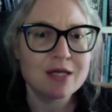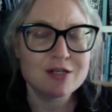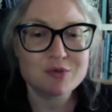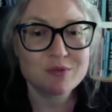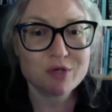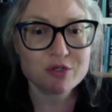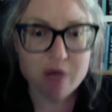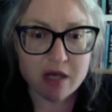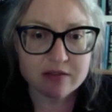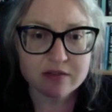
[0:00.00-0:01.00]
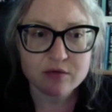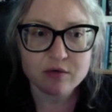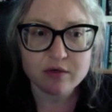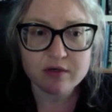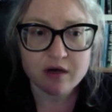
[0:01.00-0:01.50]
doing more drugs in
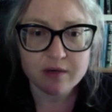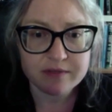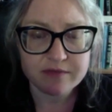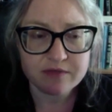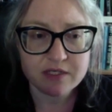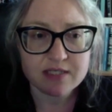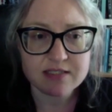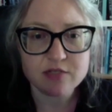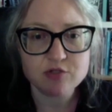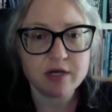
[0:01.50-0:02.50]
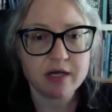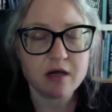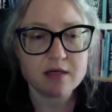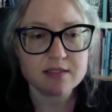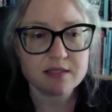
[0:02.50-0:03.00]
order to harm the fetus and try and
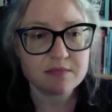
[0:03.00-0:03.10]
cause a